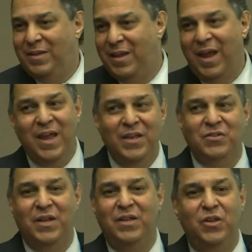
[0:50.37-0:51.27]

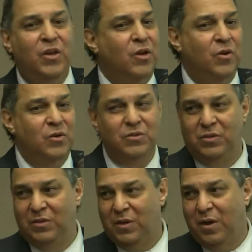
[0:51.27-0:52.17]
days and
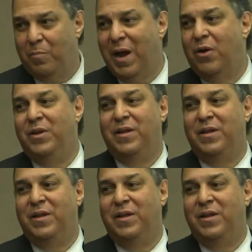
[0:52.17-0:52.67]
years about